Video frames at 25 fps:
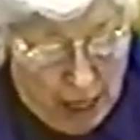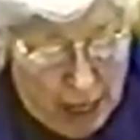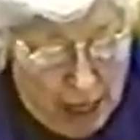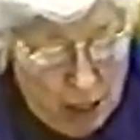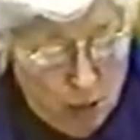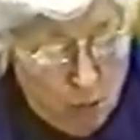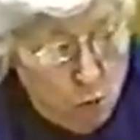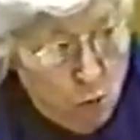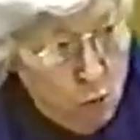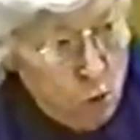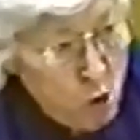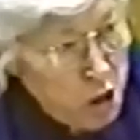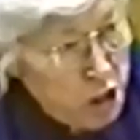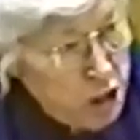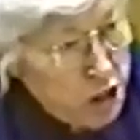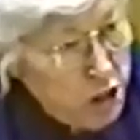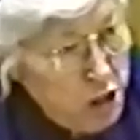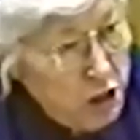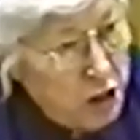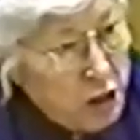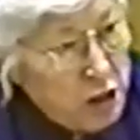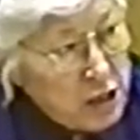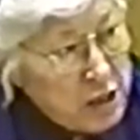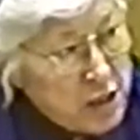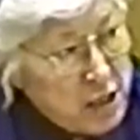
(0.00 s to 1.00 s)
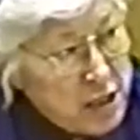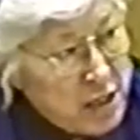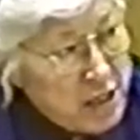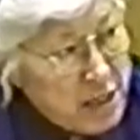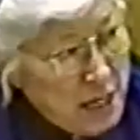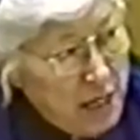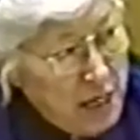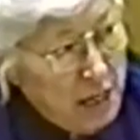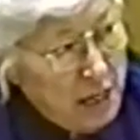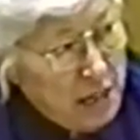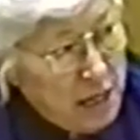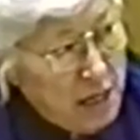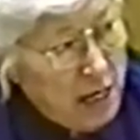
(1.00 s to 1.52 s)
I would not
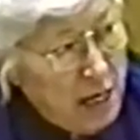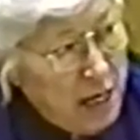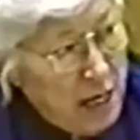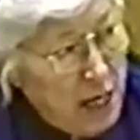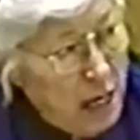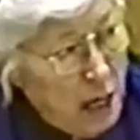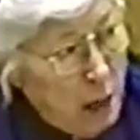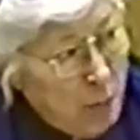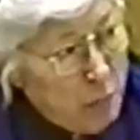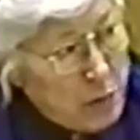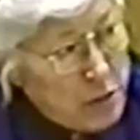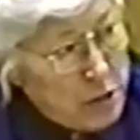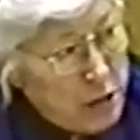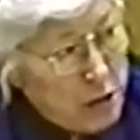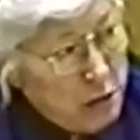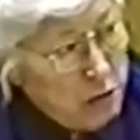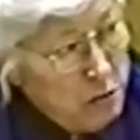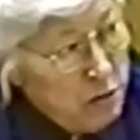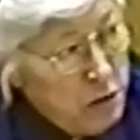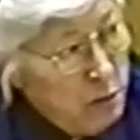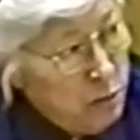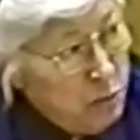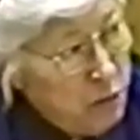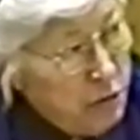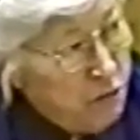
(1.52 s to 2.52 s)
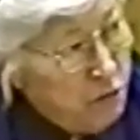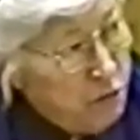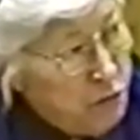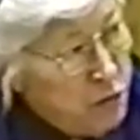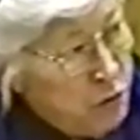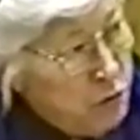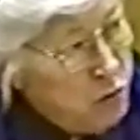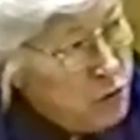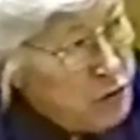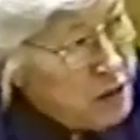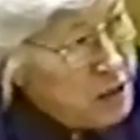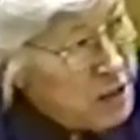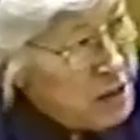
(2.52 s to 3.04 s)
stand, I absolutely
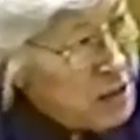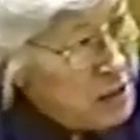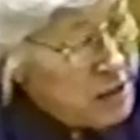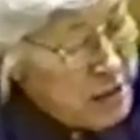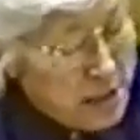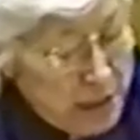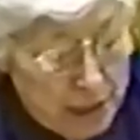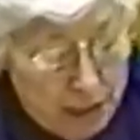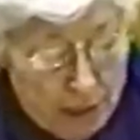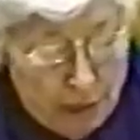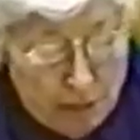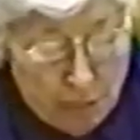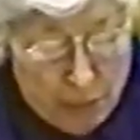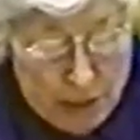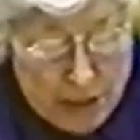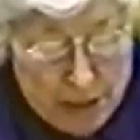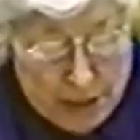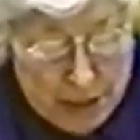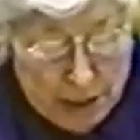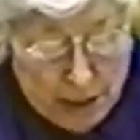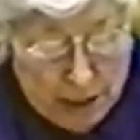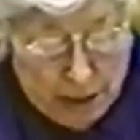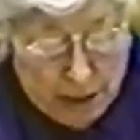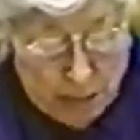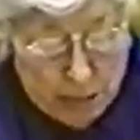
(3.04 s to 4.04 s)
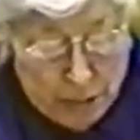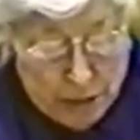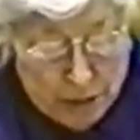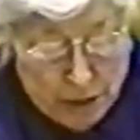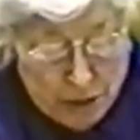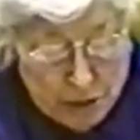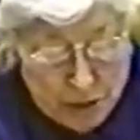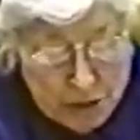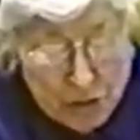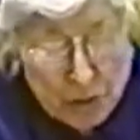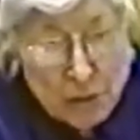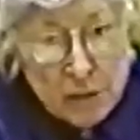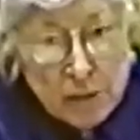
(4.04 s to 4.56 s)
refused to stand beside a
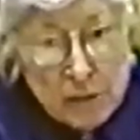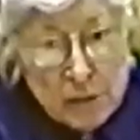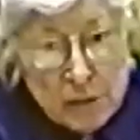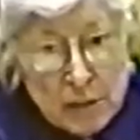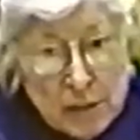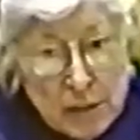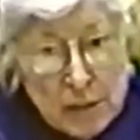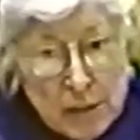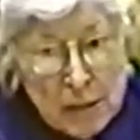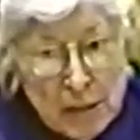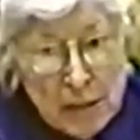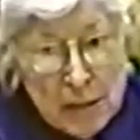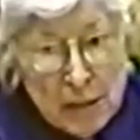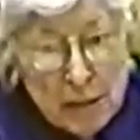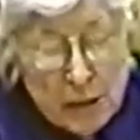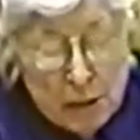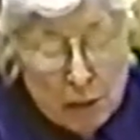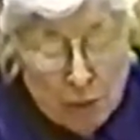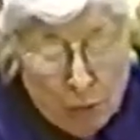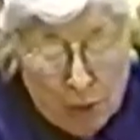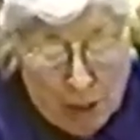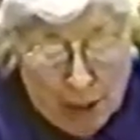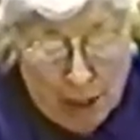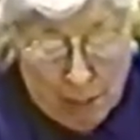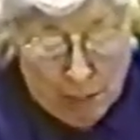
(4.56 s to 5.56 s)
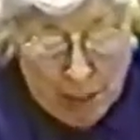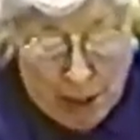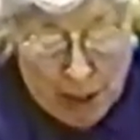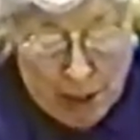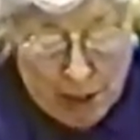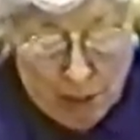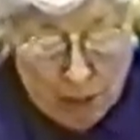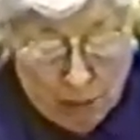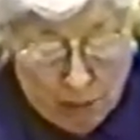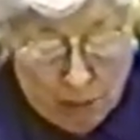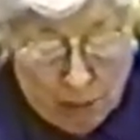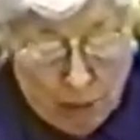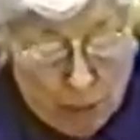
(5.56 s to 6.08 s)
minister, a
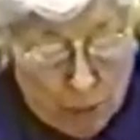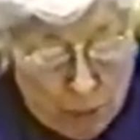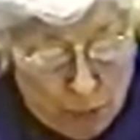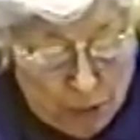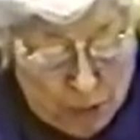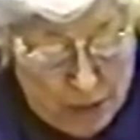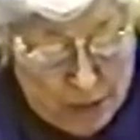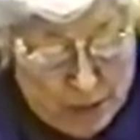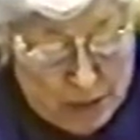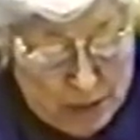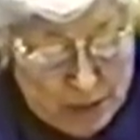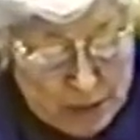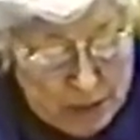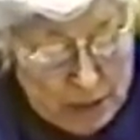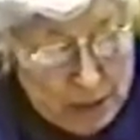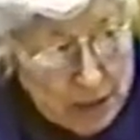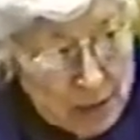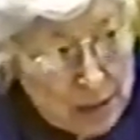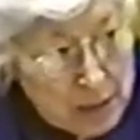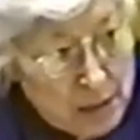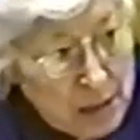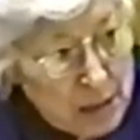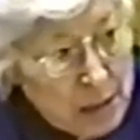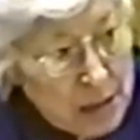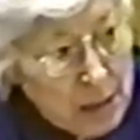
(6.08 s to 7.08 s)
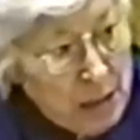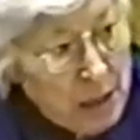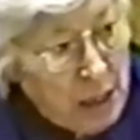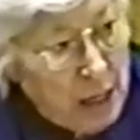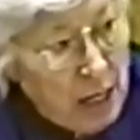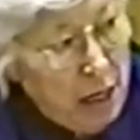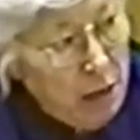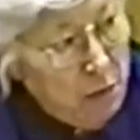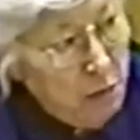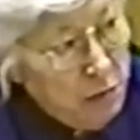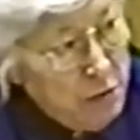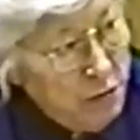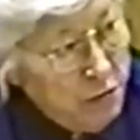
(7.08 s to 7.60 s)
rabbi, or a priest.
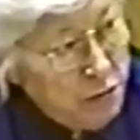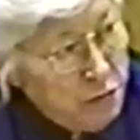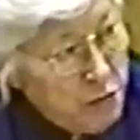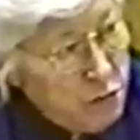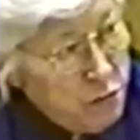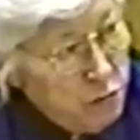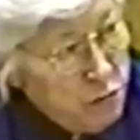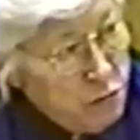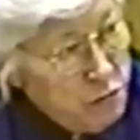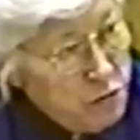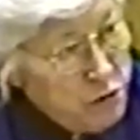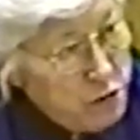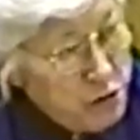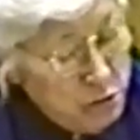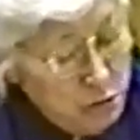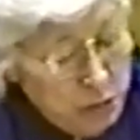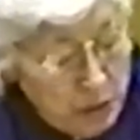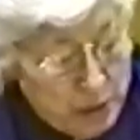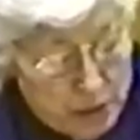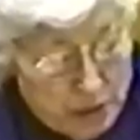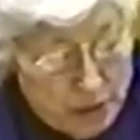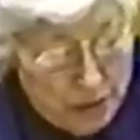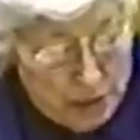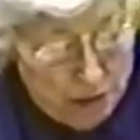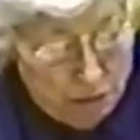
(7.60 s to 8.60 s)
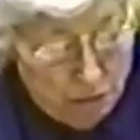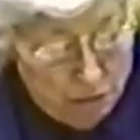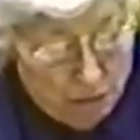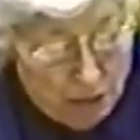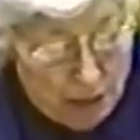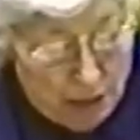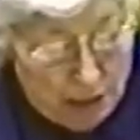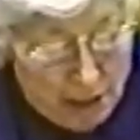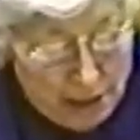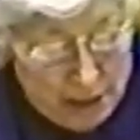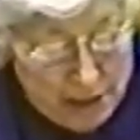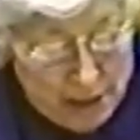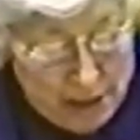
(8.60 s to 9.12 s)
I refused to attend
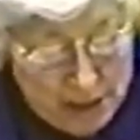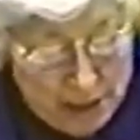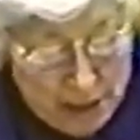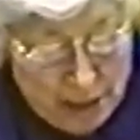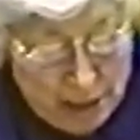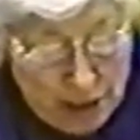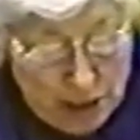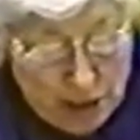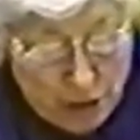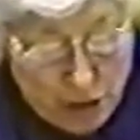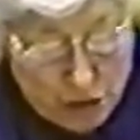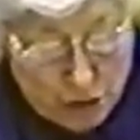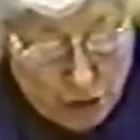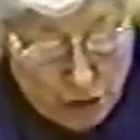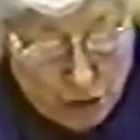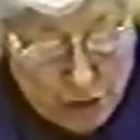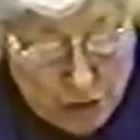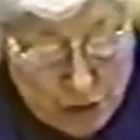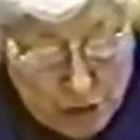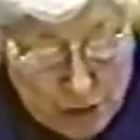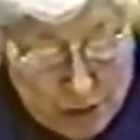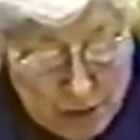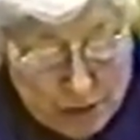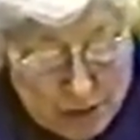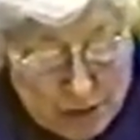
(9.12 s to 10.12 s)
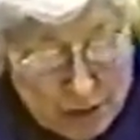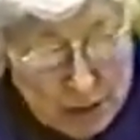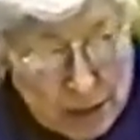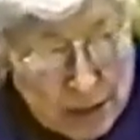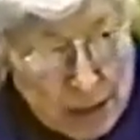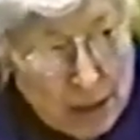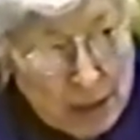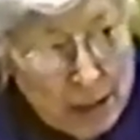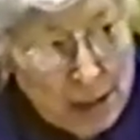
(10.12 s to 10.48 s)
rallies at any churches.